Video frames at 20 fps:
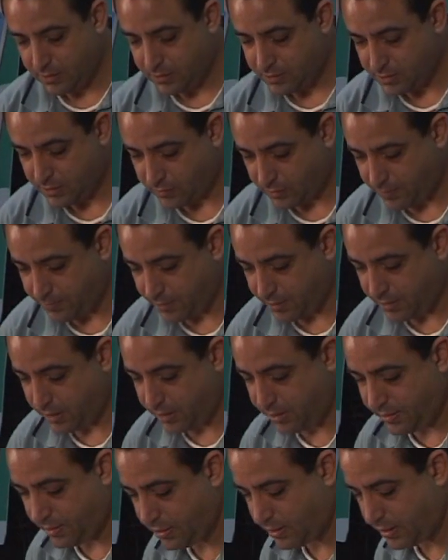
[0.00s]
We put it
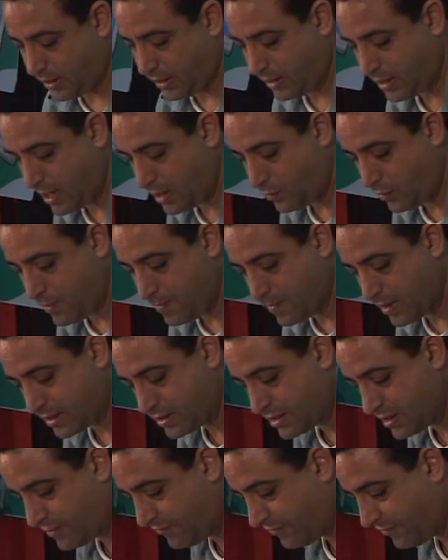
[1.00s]
in there, and again we
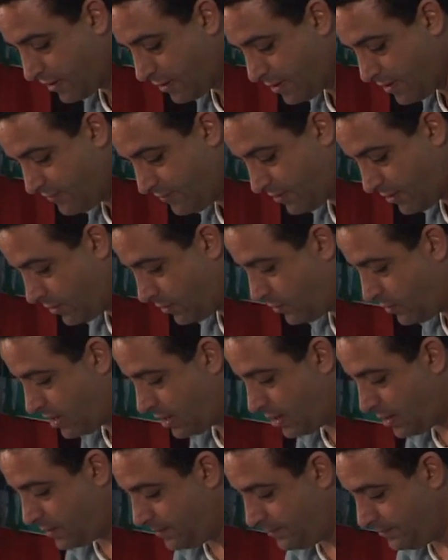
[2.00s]
mix it very, very
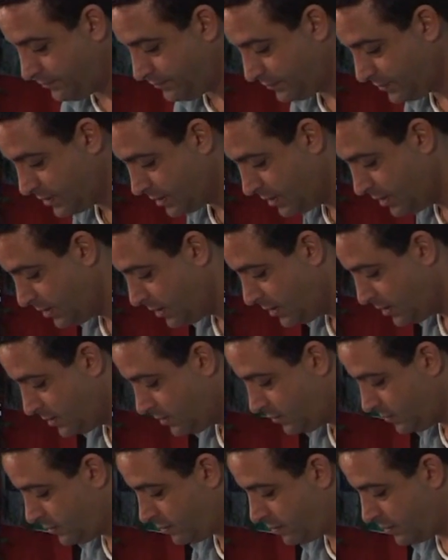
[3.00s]
well.
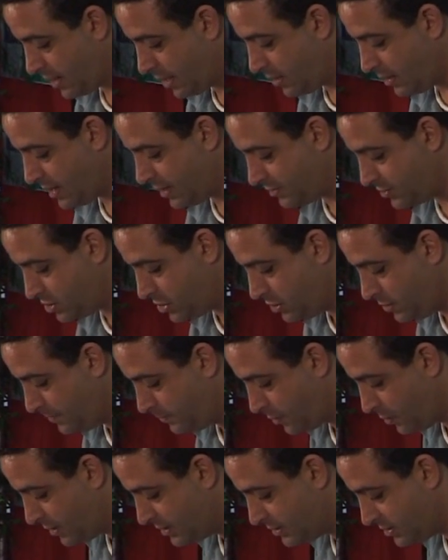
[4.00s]
We are now at
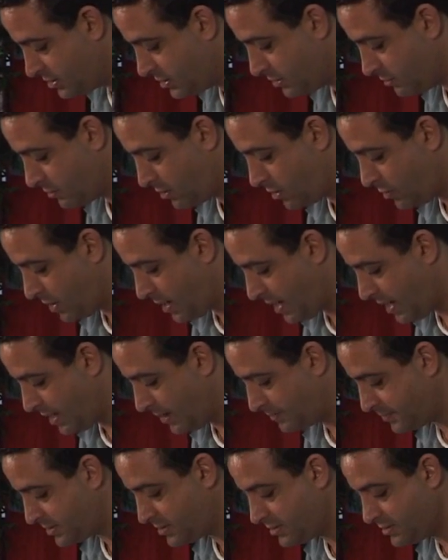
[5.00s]
2.0 amps.